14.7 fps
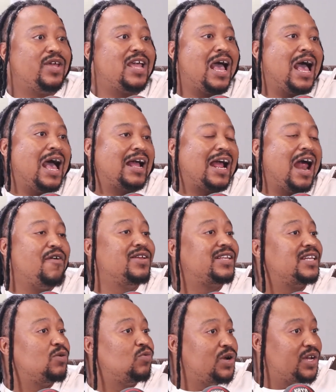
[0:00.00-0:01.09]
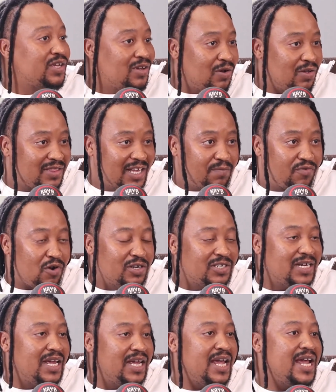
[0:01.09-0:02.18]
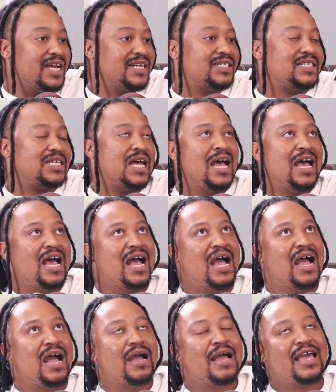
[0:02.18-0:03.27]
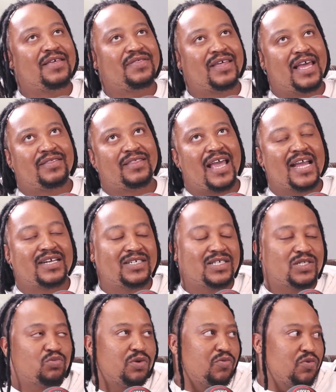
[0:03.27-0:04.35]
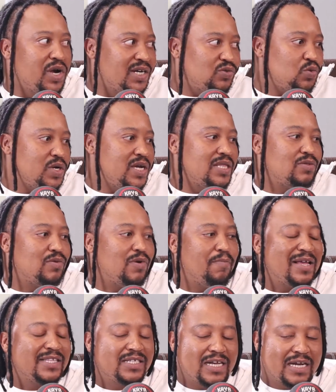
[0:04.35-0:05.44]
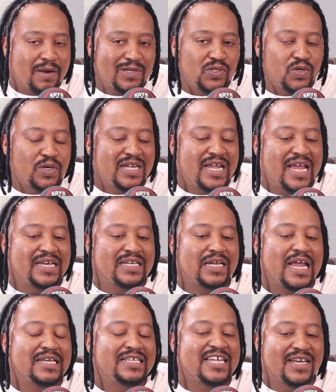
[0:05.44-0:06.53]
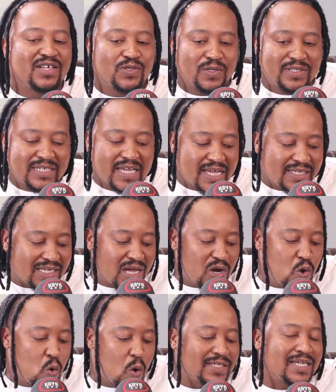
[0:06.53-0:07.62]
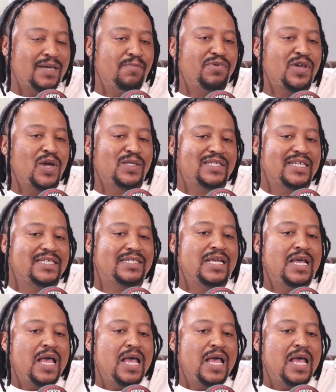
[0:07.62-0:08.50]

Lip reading: are currently working on that project. And the actors we worked with were Batsile Ramasodi and Nyani Sotzeze, who was in Beyonce's